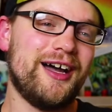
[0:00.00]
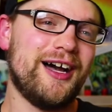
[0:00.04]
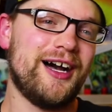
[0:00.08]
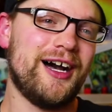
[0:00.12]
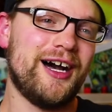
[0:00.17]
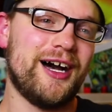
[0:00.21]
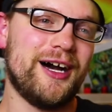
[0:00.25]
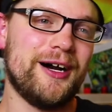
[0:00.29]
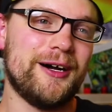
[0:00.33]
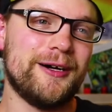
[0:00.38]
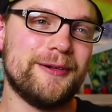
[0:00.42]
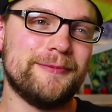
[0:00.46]

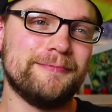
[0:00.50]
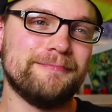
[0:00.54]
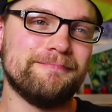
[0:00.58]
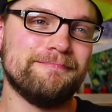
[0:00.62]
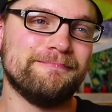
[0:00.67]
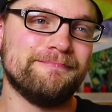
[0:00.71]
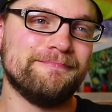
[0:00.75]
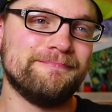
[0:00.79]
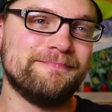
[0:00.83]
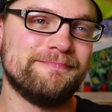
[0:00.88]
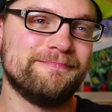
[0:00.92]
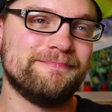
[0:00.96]

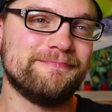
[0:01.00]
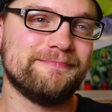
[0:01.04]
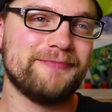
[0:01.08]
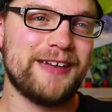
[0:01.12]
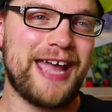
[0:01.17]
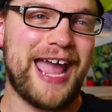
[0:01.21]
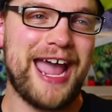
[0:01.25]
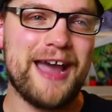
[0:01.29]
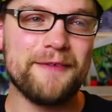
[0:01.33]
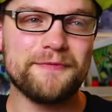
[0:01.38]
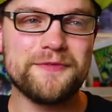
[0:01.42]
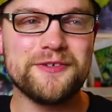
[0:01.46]

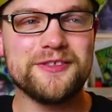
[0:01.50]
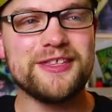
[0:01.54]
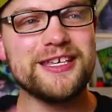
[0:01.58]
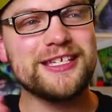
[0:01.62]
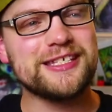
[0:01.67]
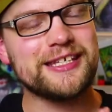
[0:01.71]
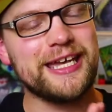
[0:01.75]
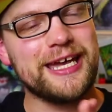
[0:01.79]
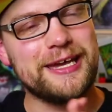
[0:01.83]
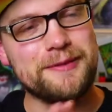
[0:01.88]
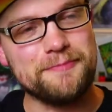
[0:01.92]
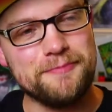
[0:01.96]
After
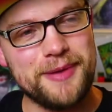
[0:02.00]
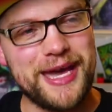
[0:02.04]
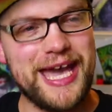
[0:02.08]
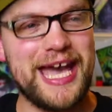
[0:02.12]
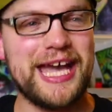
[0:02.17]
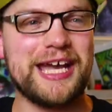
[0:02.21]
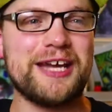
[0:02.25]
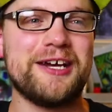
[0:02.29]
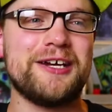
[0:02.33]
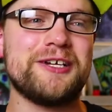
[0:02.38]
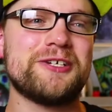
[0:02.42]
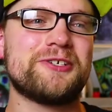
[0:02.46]
this came
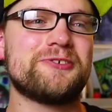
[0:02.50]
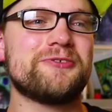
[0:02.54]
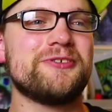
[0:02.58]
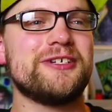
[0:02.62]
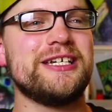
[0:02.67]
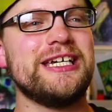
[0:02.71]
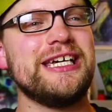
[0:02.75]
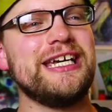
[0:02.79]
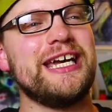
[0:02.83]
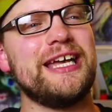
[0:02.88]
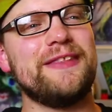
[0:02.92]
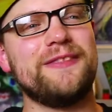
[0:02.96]

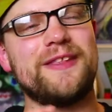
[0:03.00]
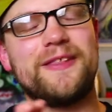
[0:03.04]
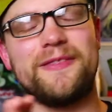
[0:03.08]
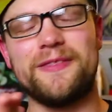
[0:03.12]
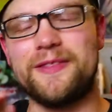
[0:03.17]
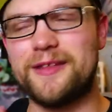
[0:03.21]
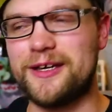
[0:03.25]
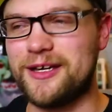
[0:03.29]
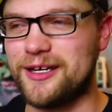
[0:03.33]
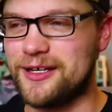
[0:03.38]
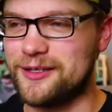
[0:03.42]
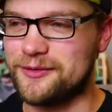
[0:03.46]
Backcountry, and then
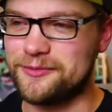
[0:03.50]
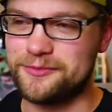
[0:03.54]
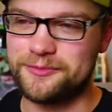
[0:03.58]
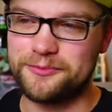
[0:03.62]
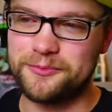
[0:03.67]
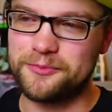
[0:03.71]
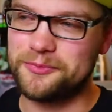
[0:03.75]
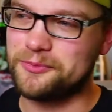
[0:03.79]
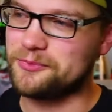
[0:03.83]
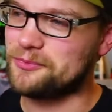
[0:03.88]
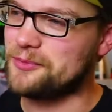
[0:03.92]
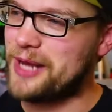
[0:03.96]
the
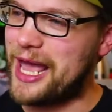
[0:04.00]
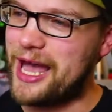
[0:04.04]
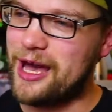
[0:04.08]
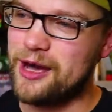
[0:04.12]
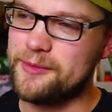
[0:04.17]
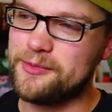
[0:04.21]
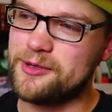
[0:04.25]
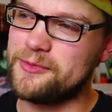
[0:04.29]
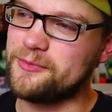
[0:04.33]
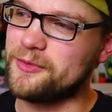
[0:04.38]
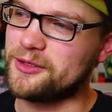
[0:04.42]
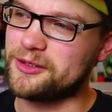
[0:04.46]

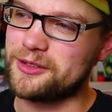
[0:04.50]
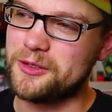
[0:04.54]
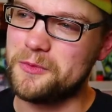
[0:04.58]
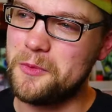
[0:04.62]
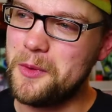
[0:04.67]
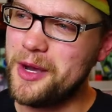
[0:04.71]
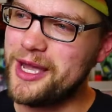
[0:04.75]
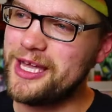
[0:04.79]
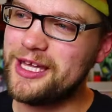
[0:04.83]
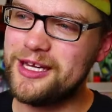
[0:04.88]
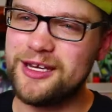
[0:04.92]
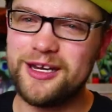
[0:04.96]
album with the
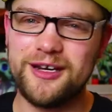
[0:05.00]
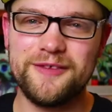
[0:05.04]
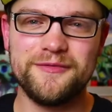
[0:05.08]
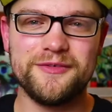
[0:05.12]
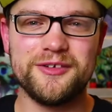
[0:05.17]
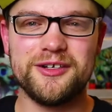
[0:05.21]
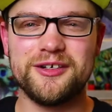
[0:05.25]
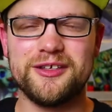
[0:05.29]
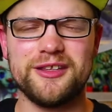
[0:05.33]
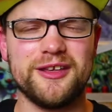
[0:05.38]
white cover.